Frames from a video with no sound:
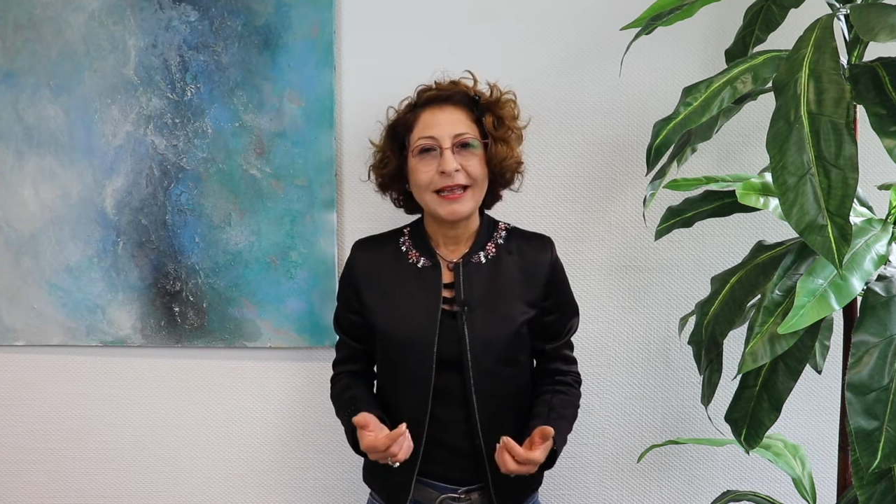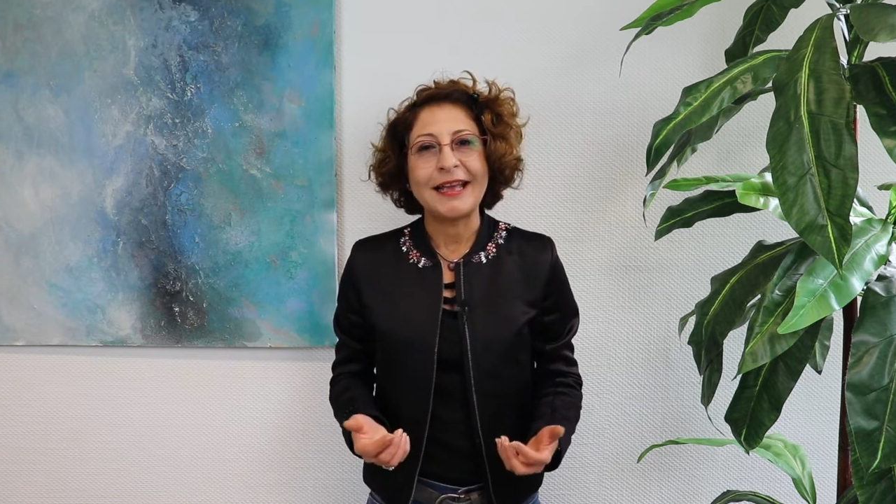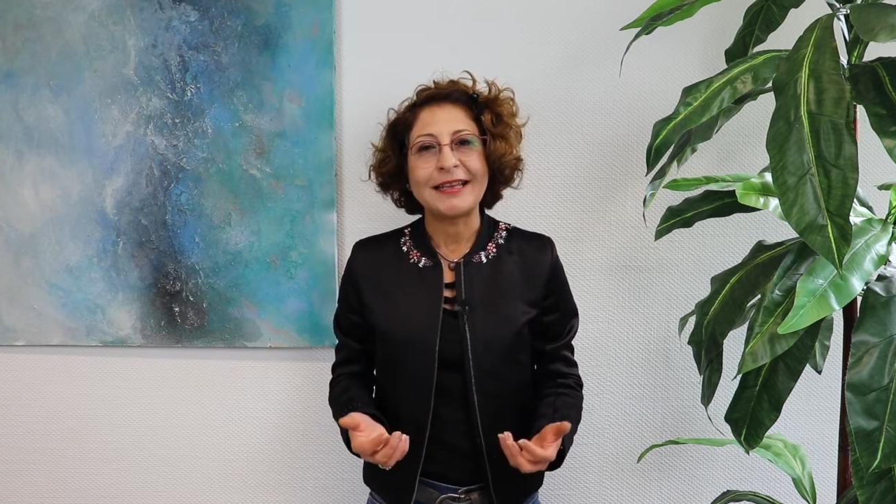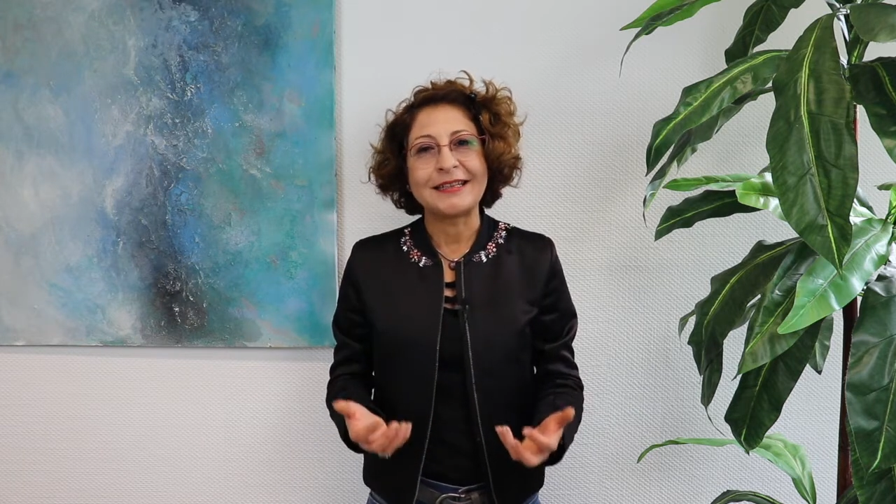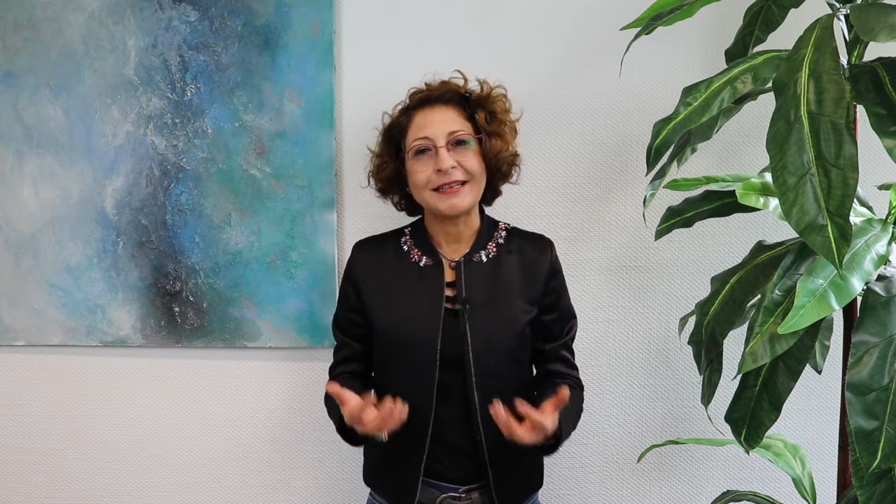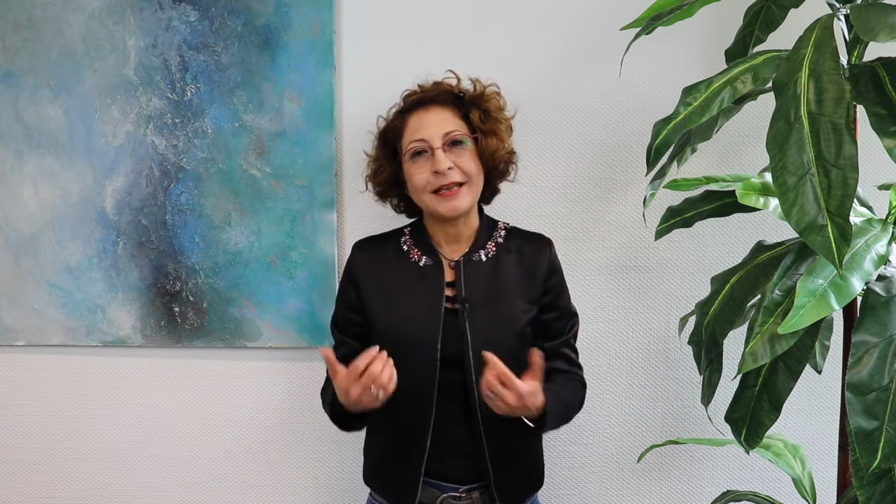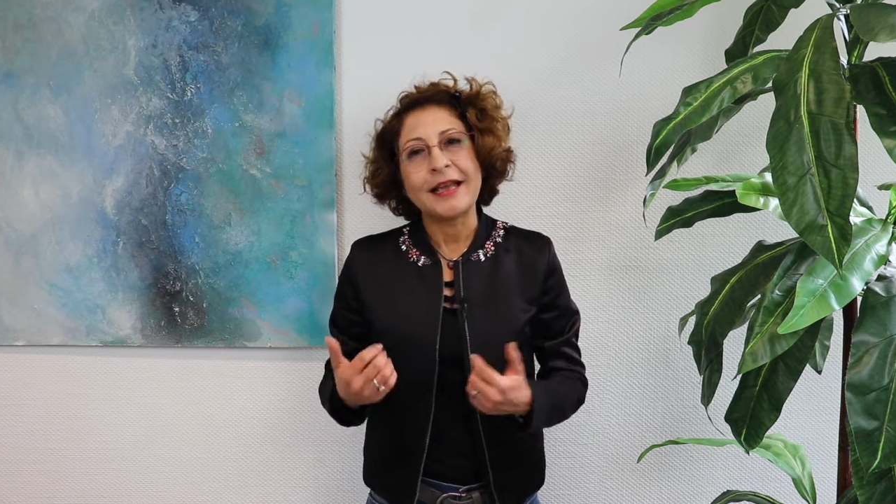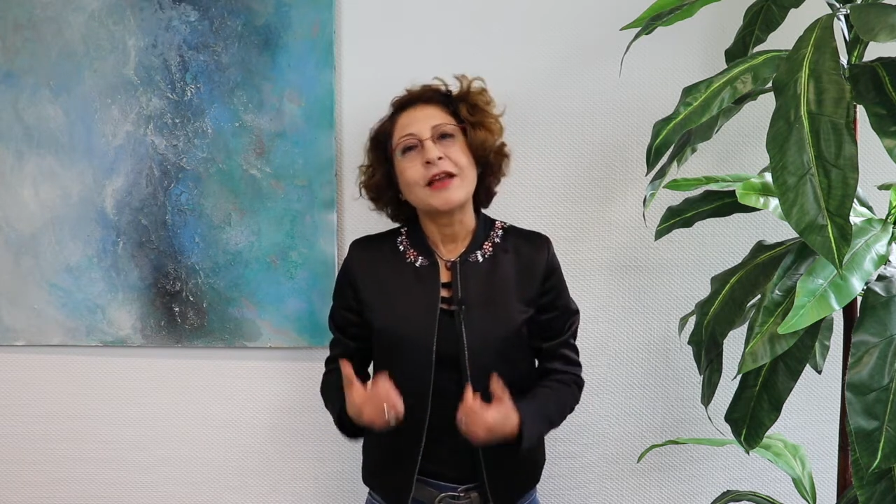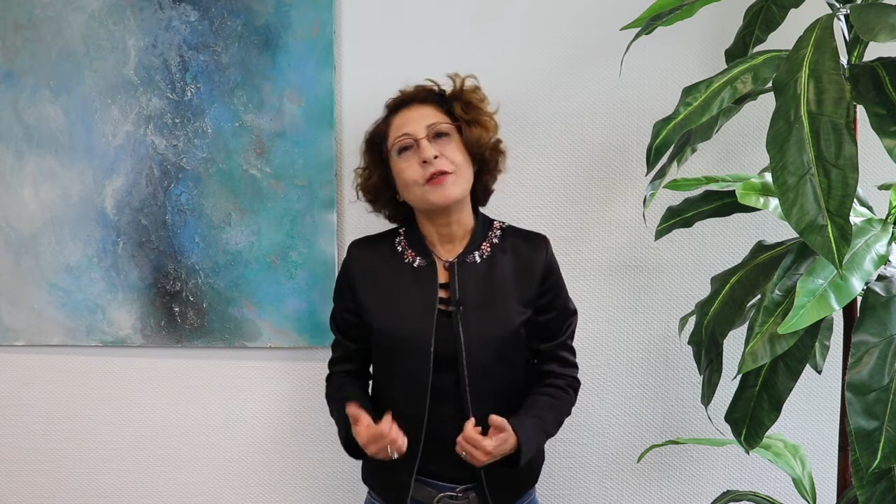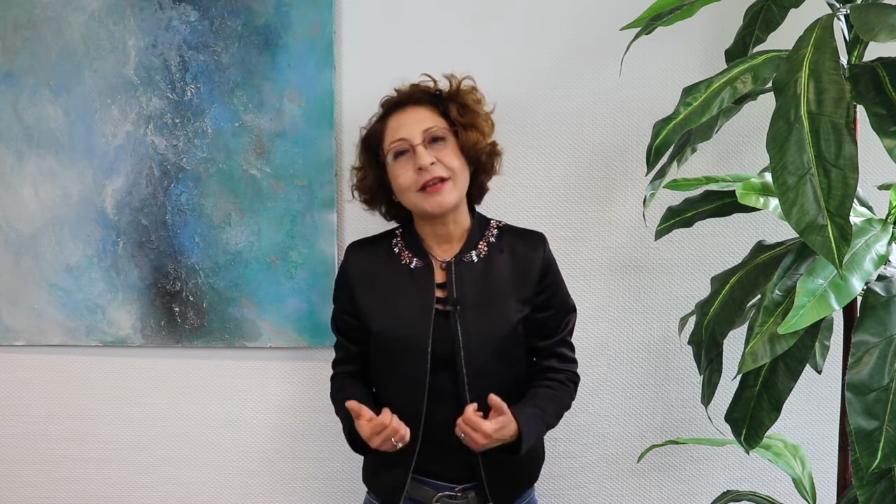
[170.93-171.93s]
And
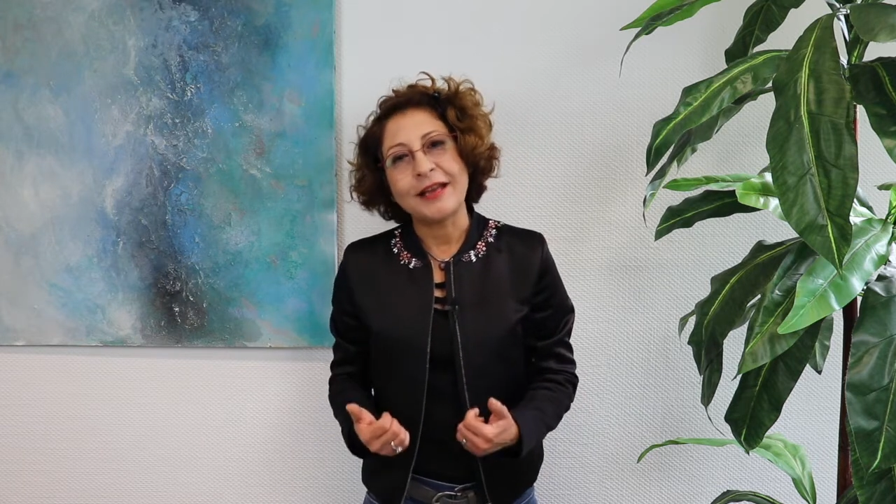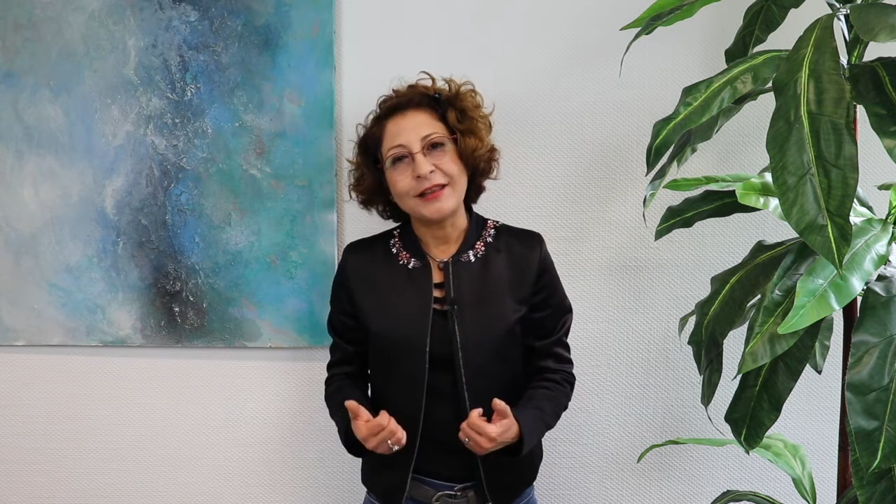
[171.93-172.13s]
what I